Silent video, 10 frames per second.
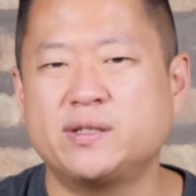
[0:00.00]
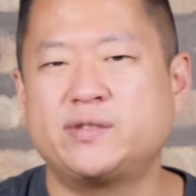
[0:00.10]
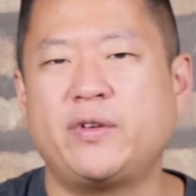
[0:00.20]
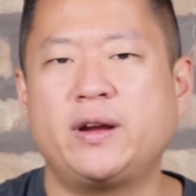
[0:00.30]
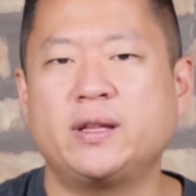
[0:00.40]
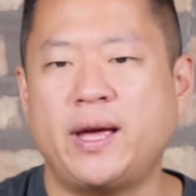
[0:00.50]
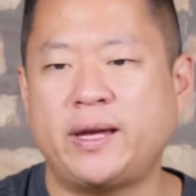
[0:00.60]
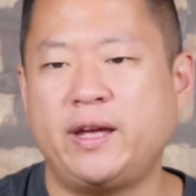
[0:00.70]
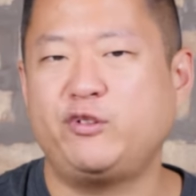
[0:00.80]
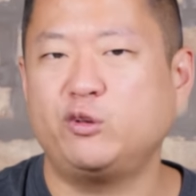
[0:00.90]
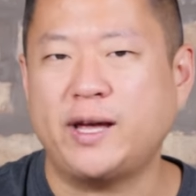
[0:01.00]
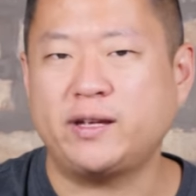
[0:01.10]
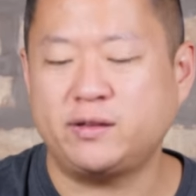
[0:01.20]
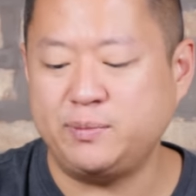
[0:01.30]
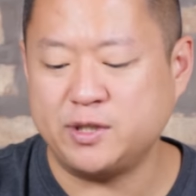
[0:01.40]
is very like if you
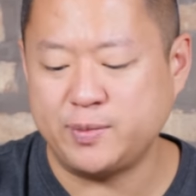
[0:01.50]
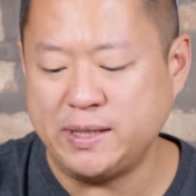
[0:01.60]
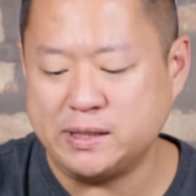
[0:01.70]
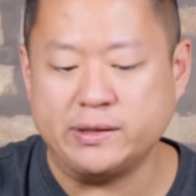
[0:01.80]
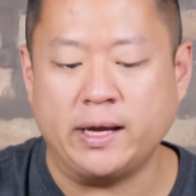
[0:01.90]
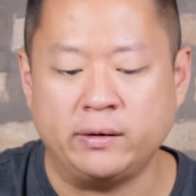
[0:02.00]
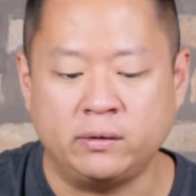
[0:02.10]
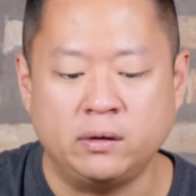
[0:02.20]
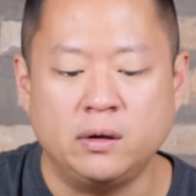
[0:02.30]
like deep dish pizza, then